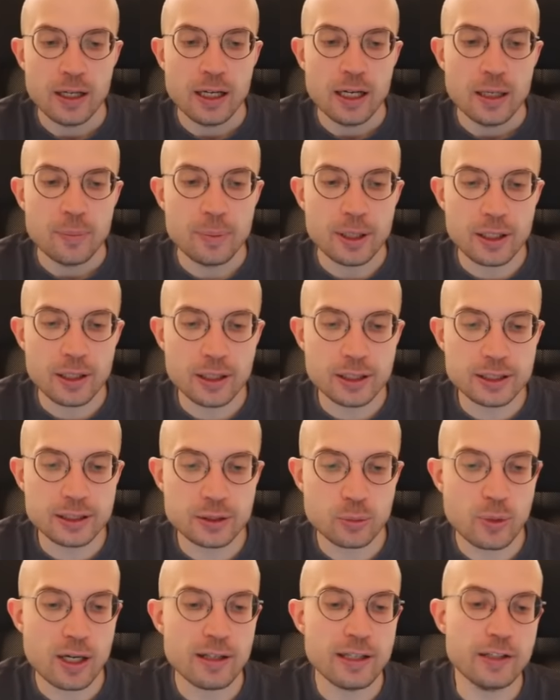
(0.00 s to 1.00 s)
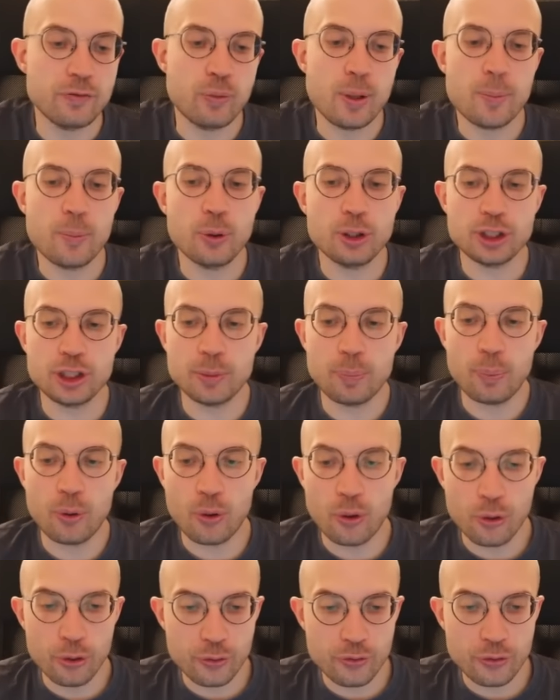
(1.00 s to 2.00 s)
Because, well, if we push the
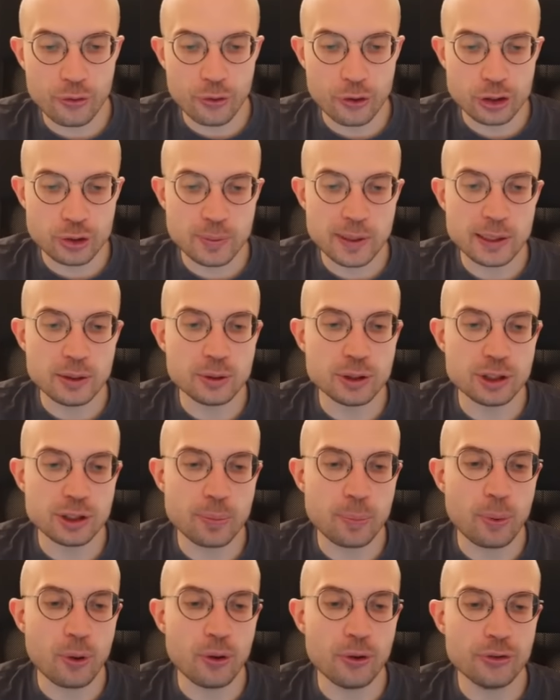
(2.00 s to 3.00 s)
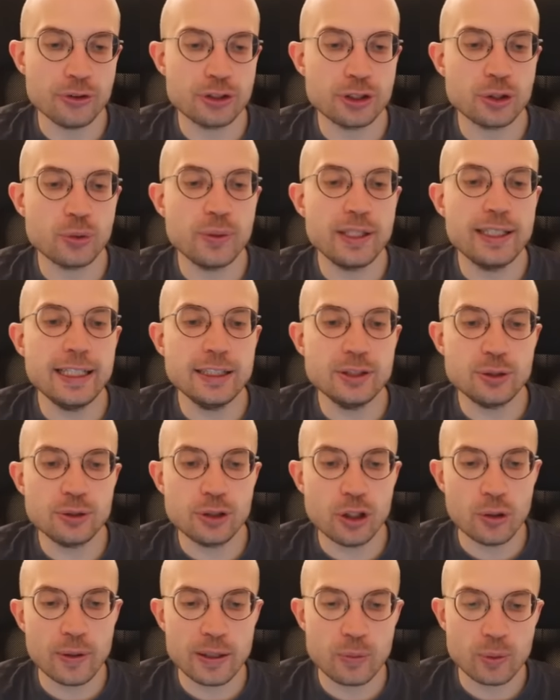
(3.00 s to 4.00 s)
pawn, of course, we lose the pawn. So we need to
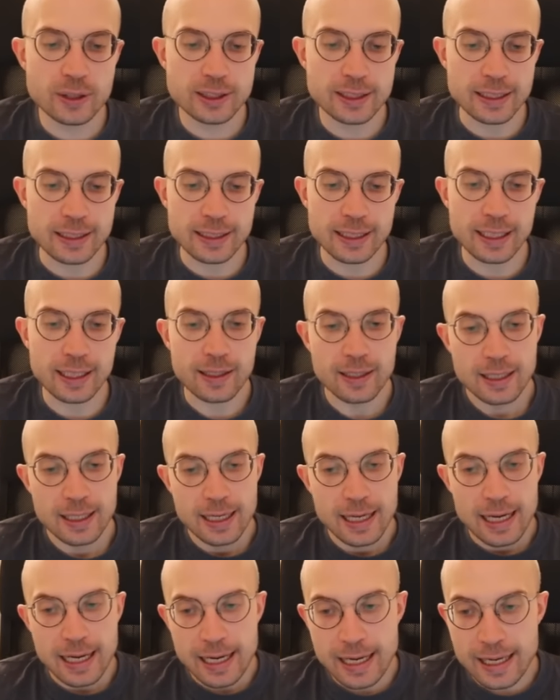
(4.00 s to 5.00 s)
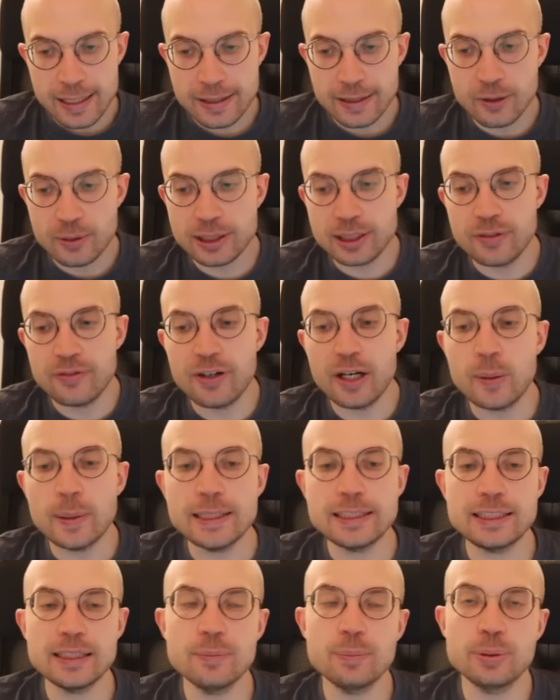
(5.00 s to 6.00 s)
go in with the king. And there is a very
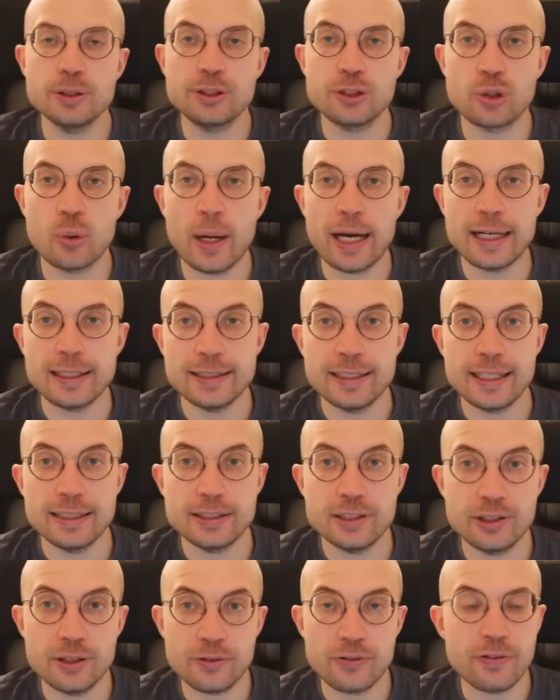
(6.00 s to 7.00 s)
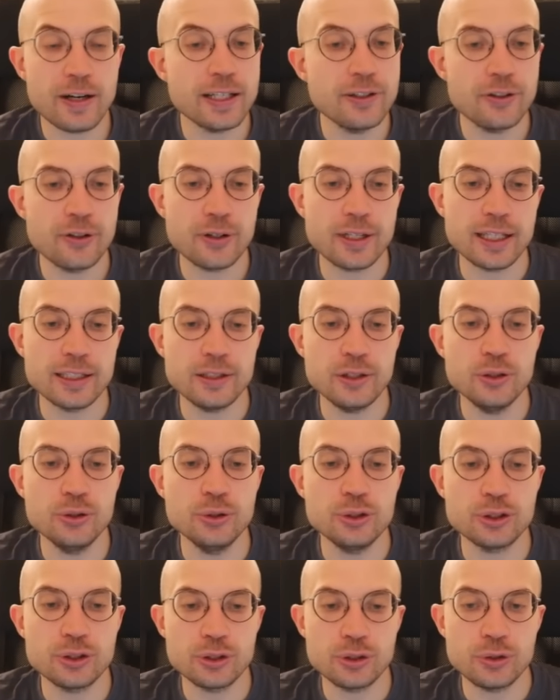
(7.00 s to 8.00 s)
simple trick that the defender can
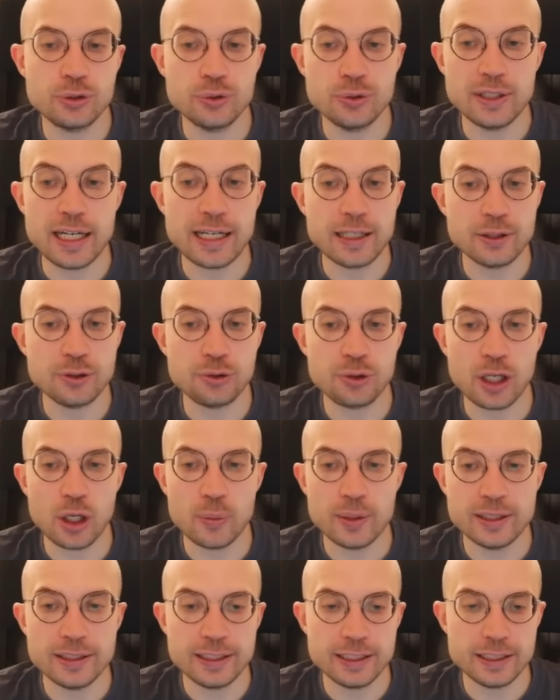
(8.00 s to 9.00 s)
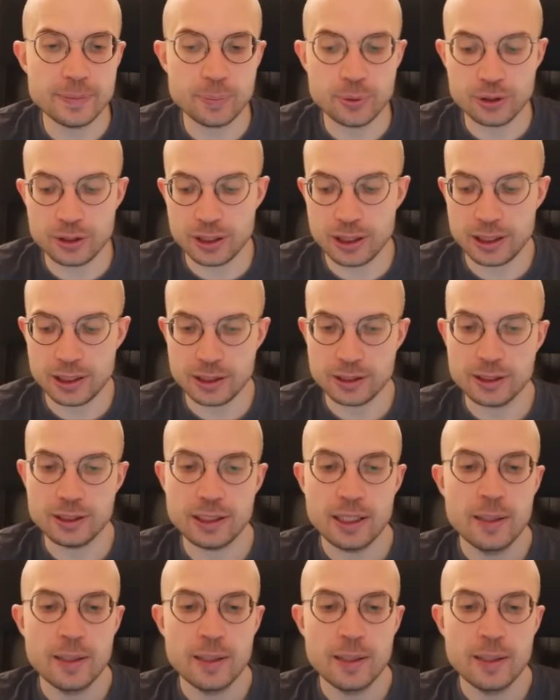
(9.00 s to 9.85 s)
use to get a draw in these positions.